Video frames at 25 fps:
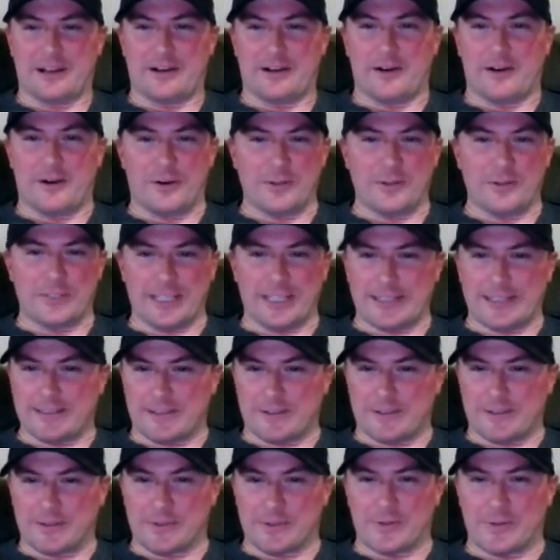all day
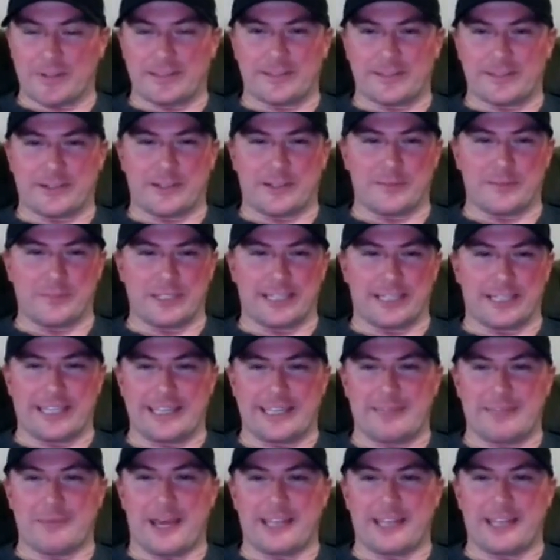long throughout the tournament
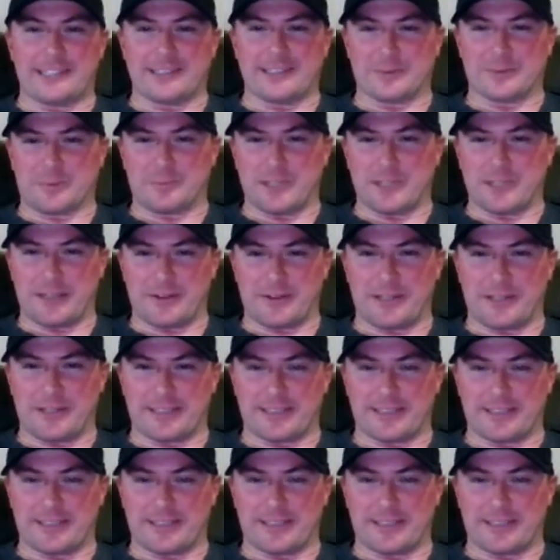key matches were played on that